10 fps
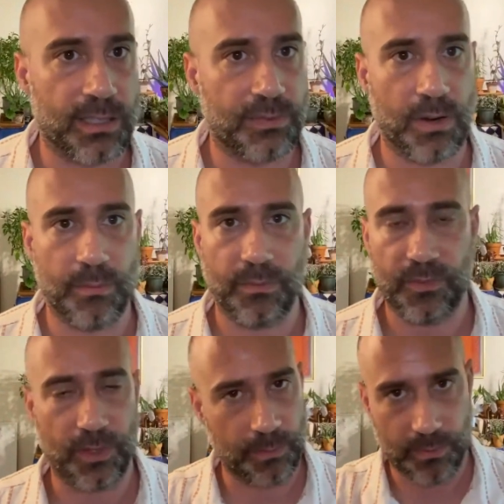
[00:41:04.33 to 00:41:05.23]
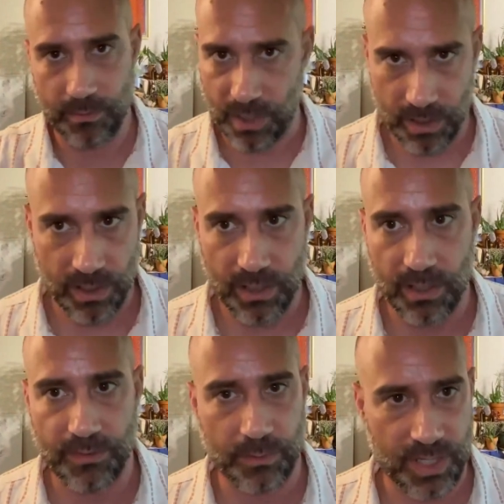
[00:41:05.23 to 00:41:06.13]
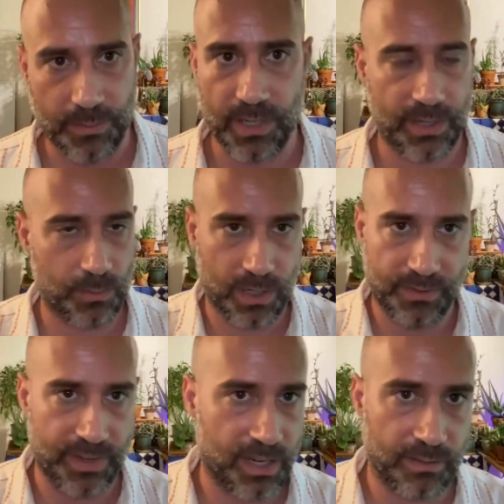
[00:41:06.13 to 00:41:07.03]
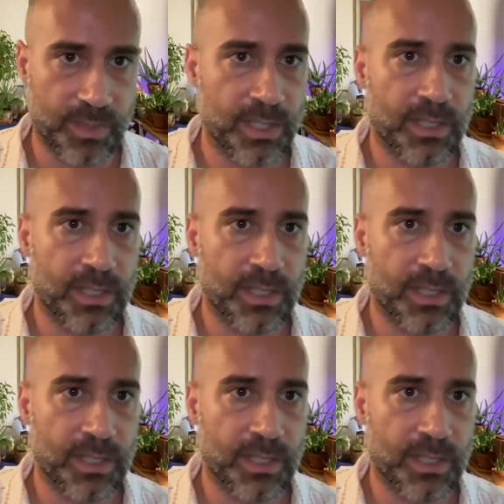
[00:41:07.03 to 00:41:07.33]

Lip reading: from someone in one of our